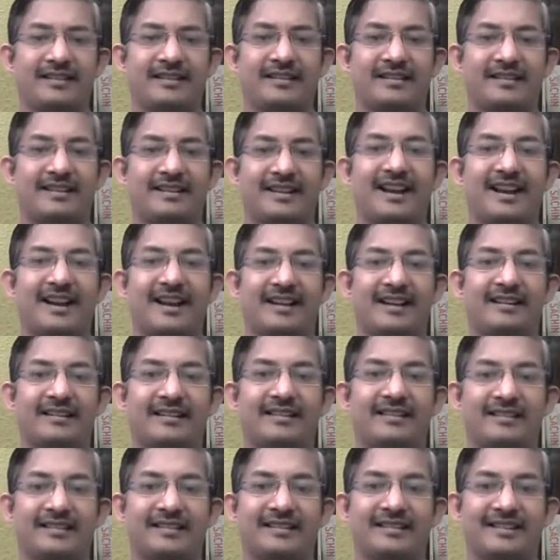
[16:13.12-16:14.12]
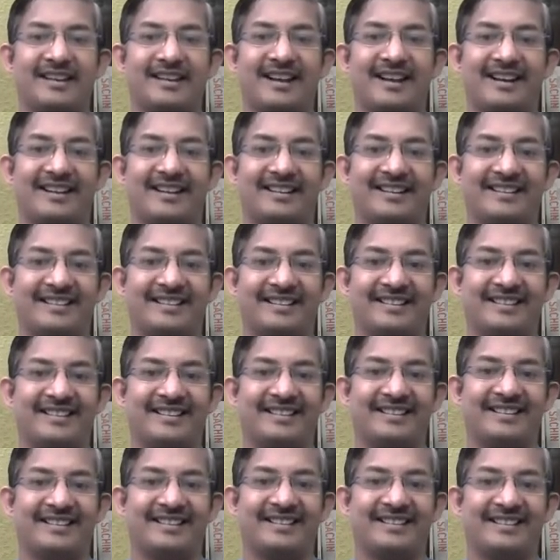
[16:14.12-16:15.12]

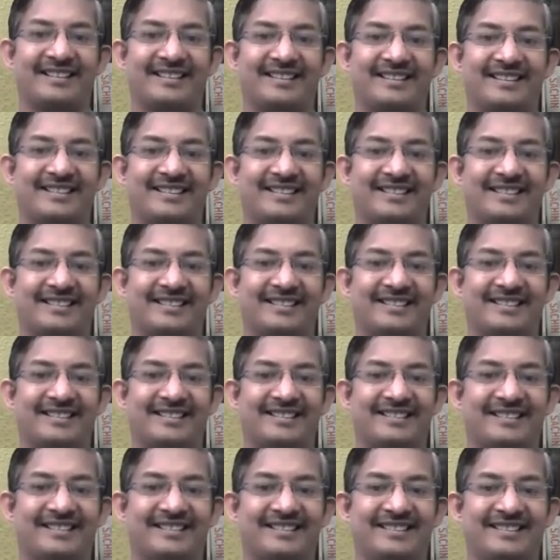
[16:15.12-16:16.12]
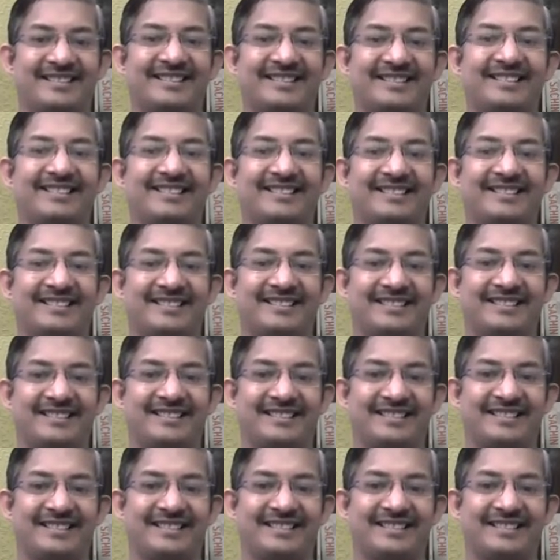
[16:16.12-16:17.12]

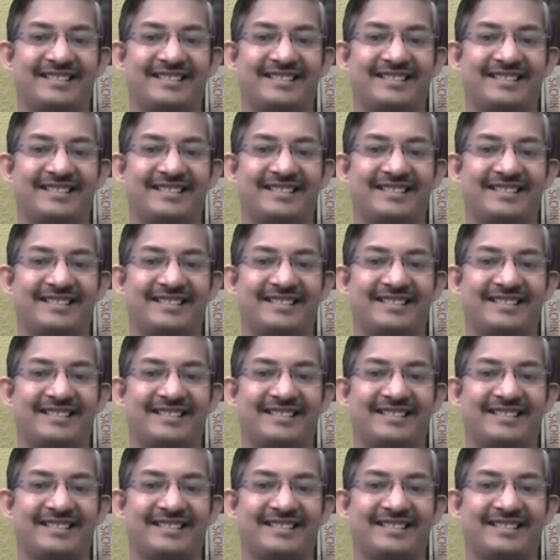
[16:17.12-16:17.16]
[no speech]